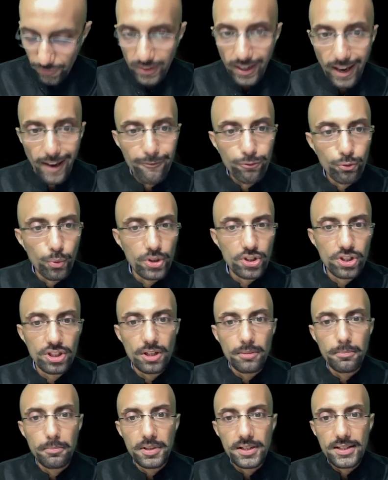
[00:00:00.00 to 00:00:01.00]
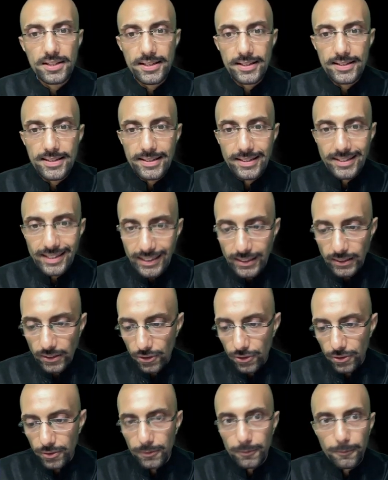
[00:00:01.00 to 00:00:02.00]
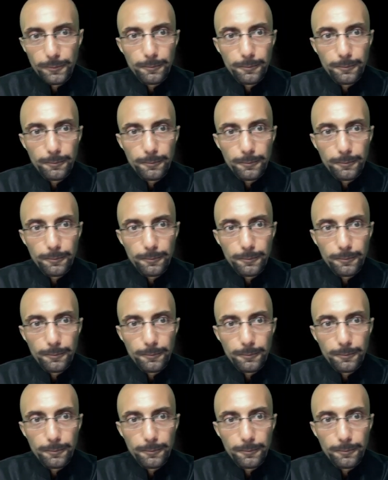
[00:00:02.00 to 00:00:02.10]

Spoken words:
we have question number 16th.